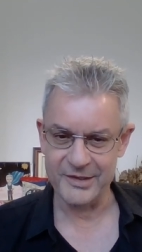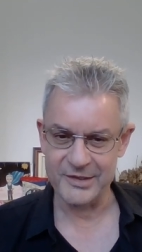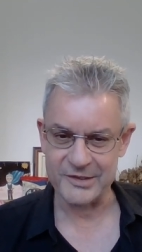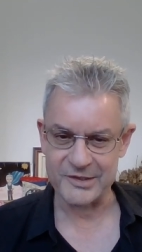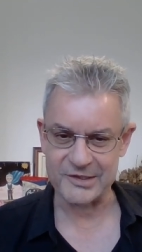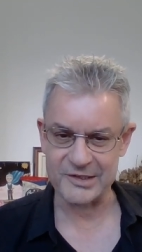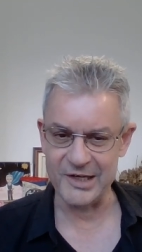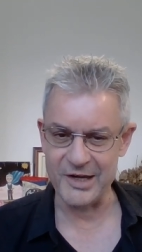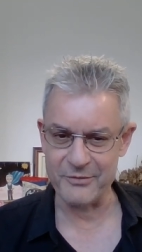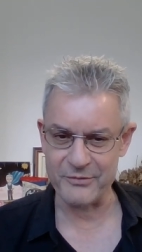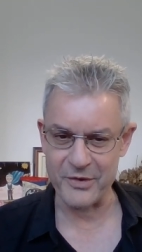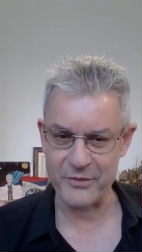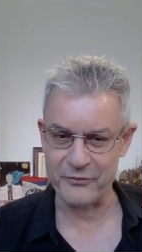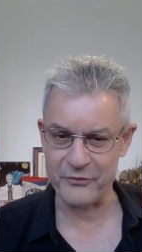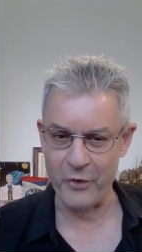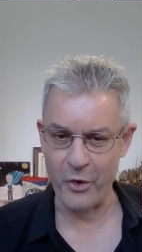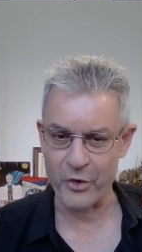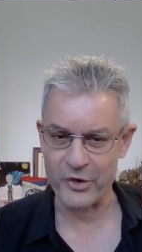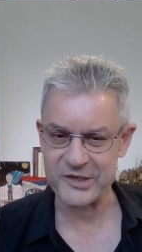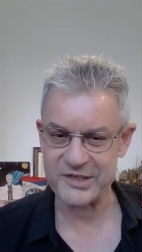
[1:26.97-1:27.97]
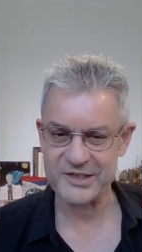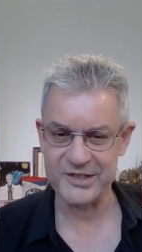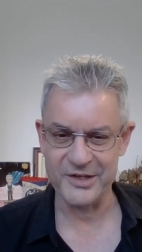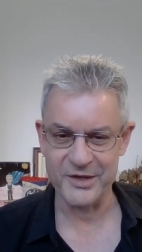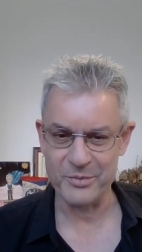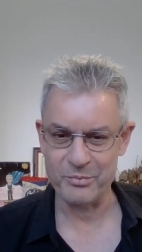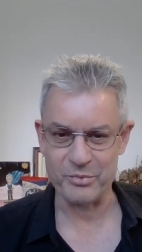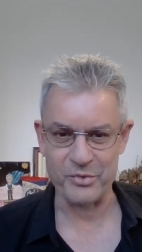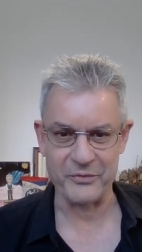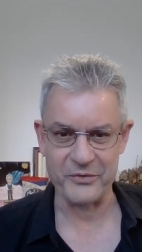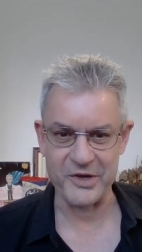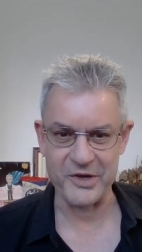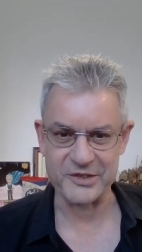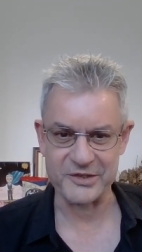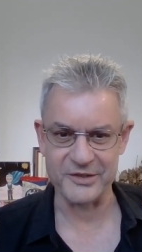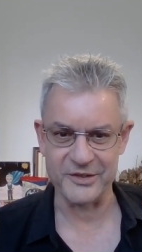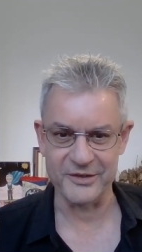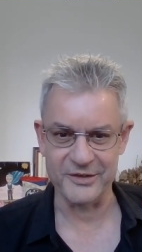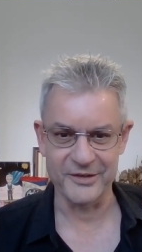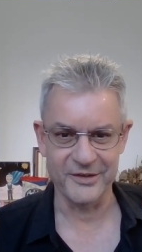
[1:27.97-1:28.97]
Silver Fox
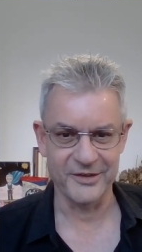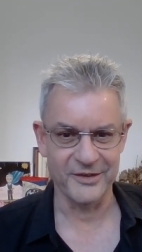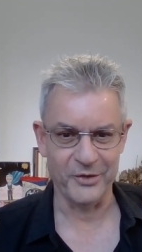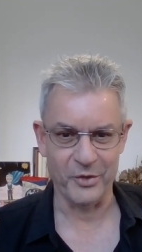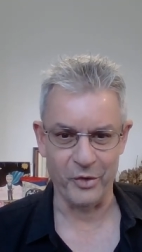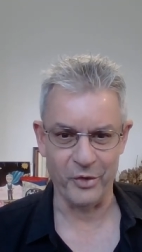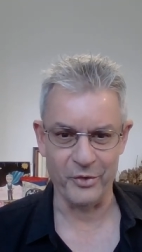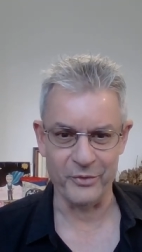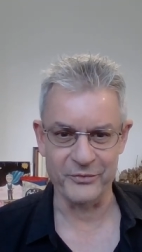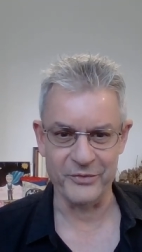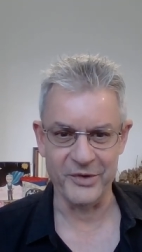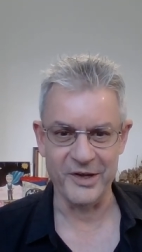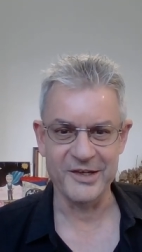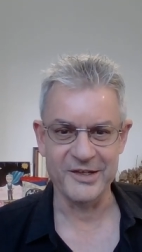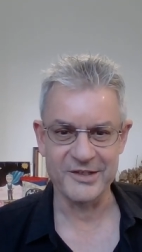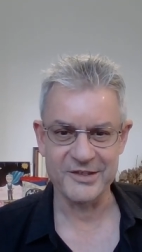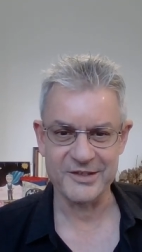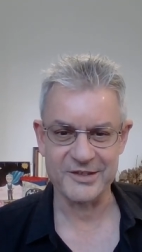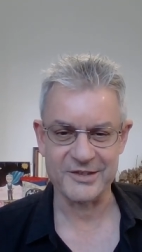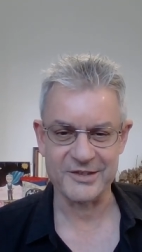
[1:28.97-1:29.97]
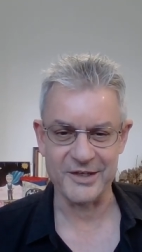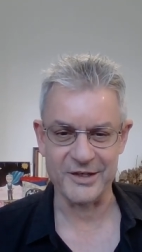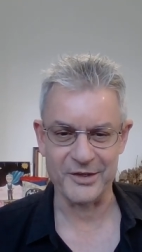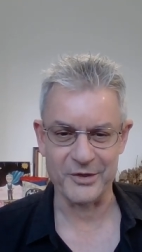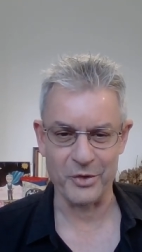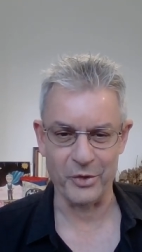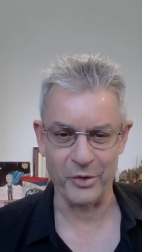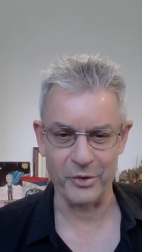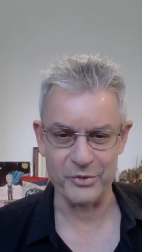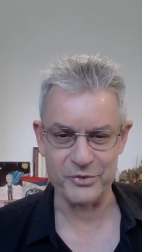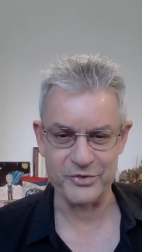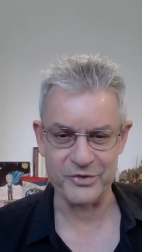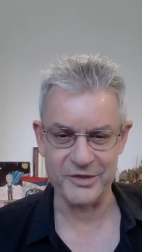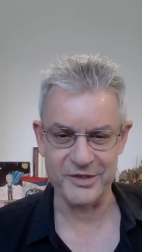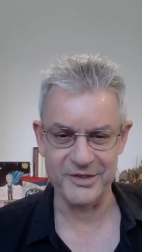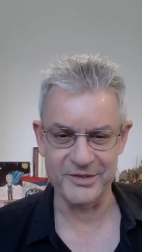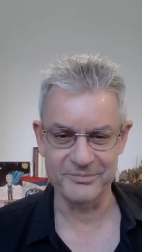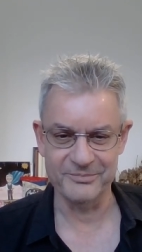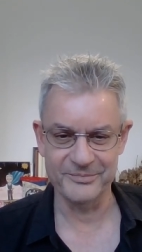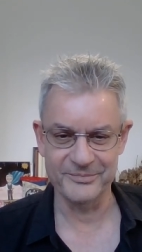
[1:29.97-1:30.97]
Professor of
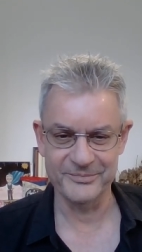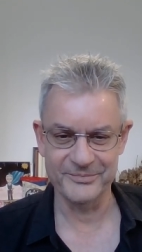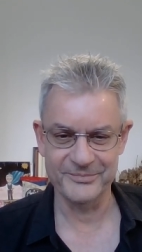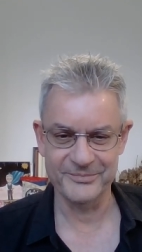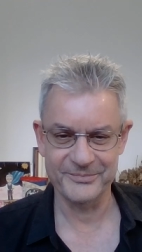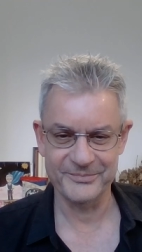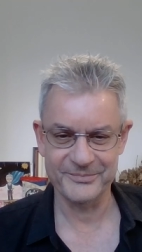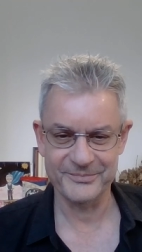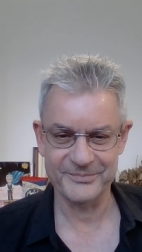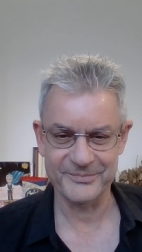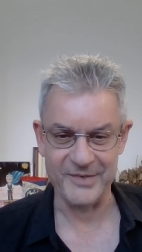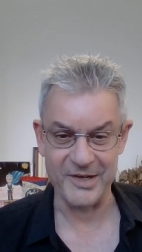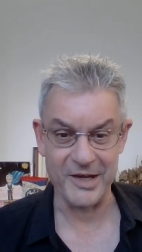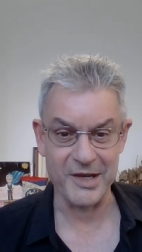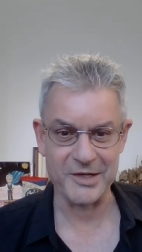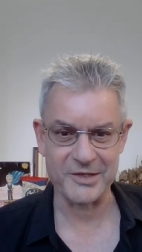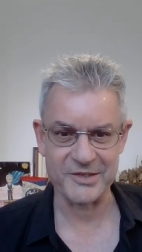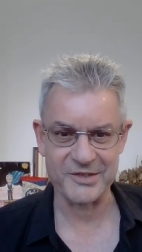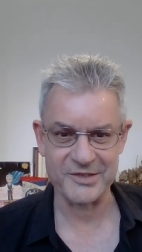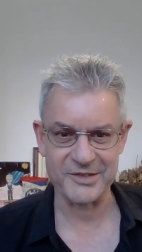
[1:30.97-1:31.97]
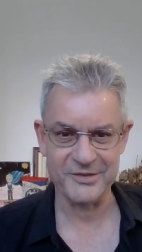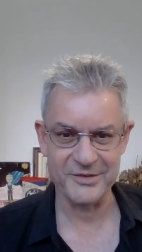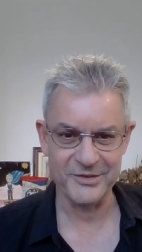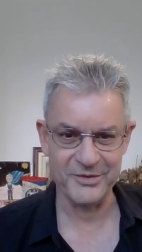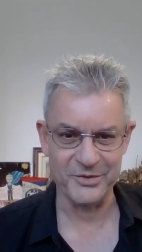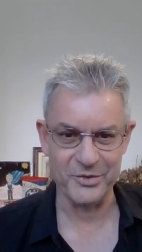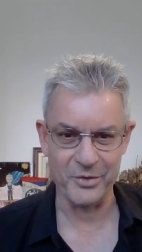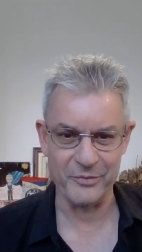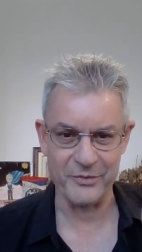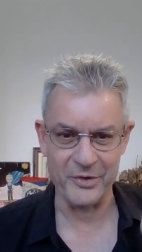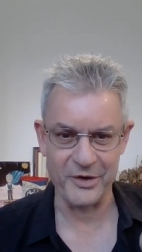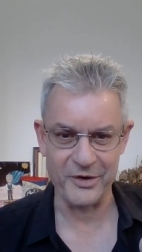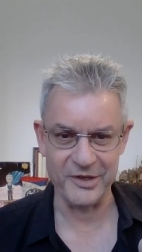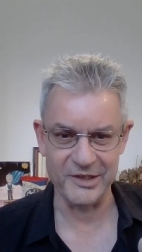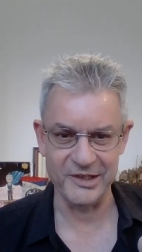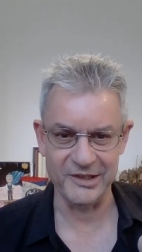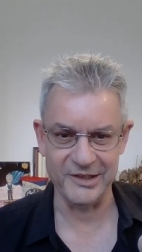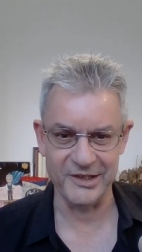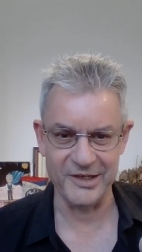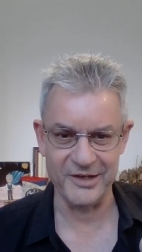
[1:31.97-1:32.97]
Psychology. Yes, you've heard
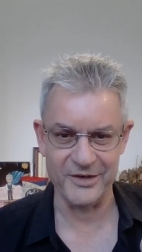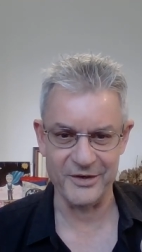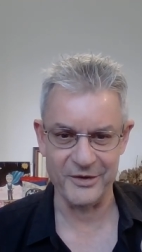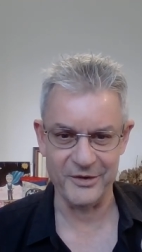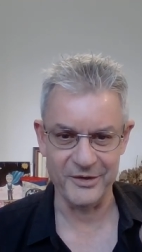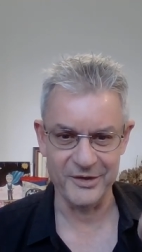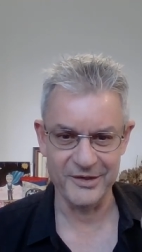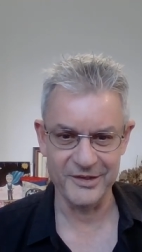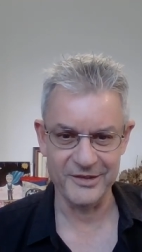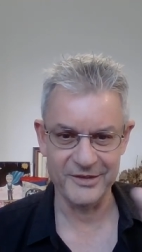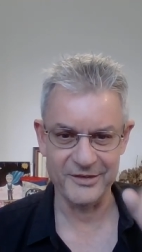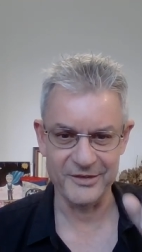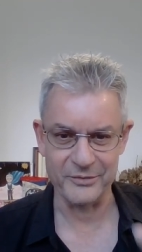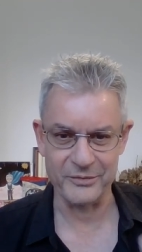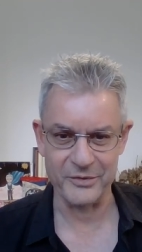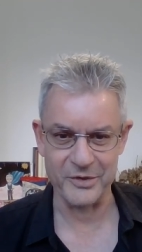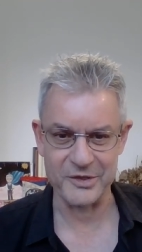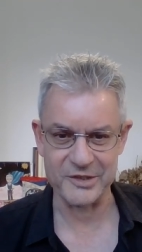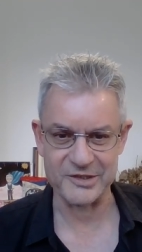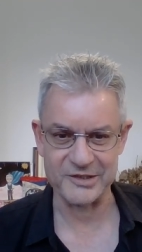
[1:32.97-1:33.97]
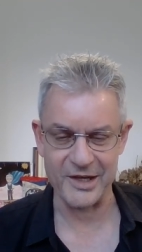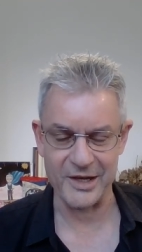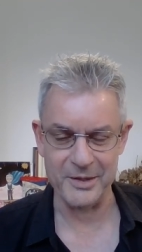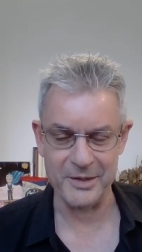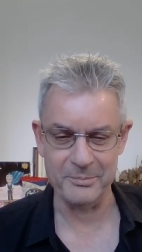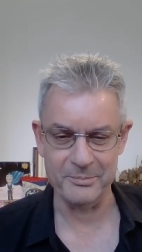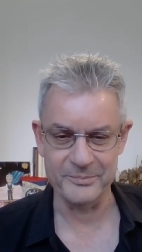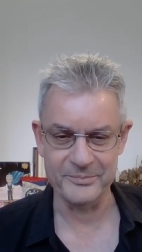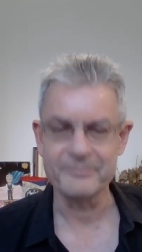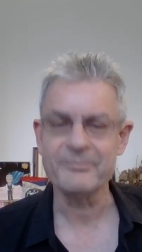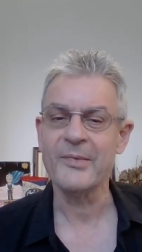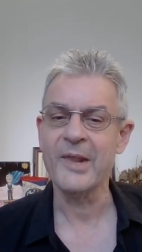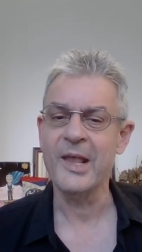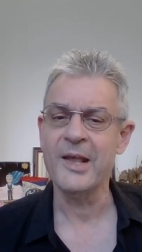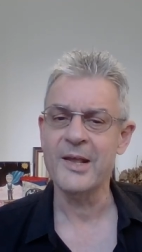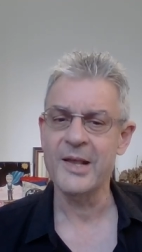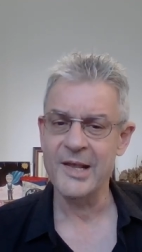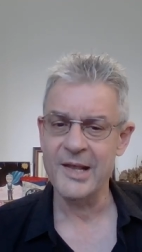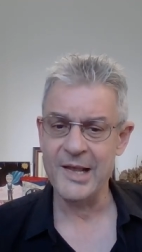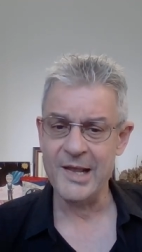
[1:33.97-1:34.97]
it here the first time.
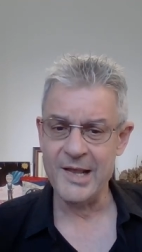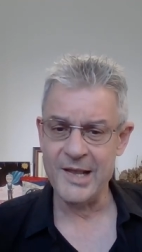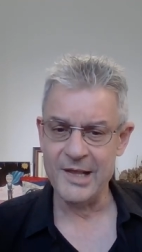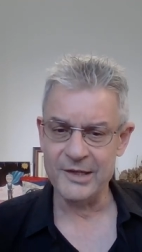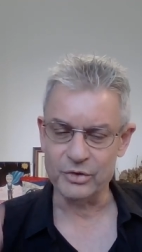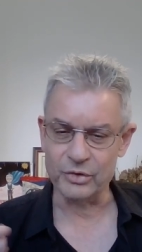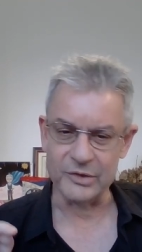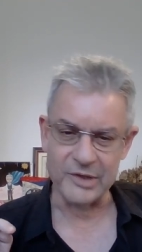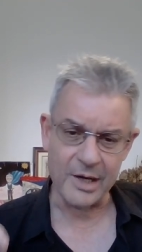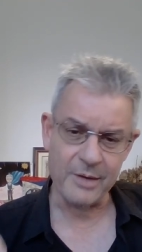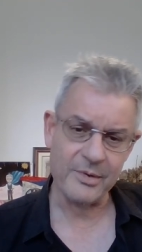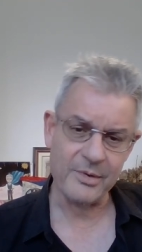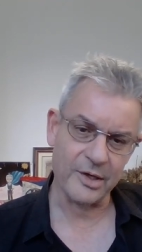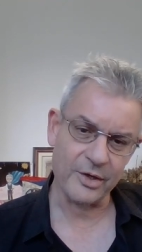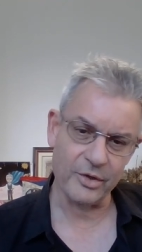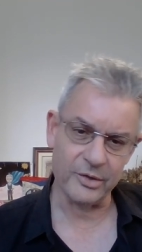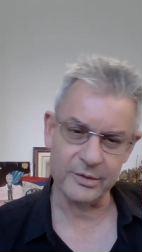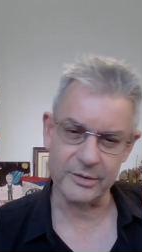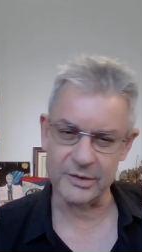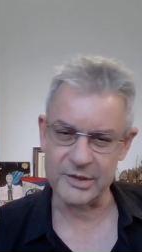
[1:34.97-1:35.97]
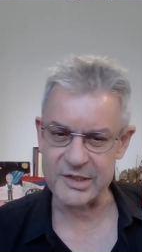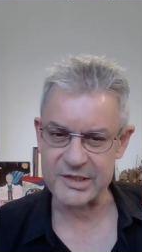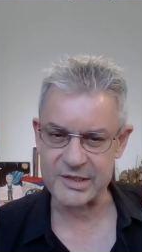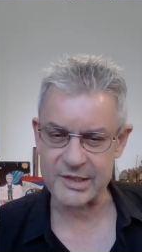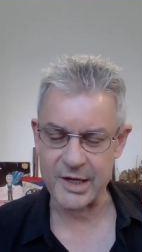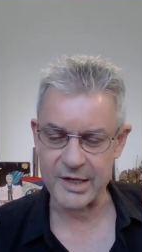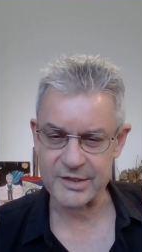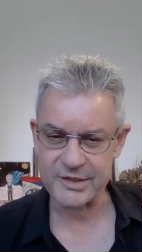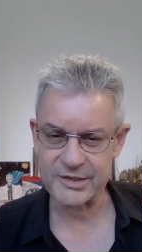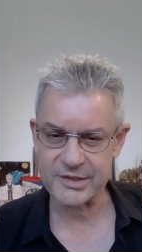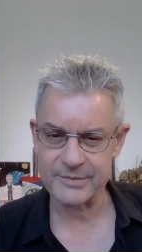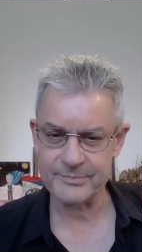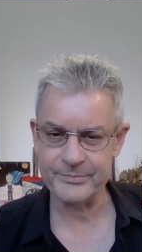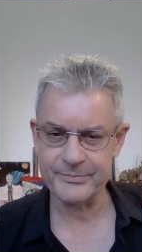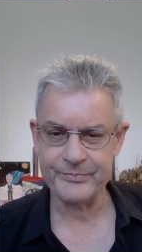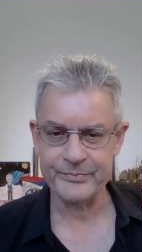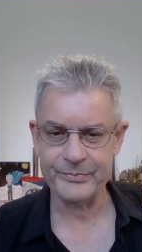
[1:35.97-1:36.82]
Today we are going to discuss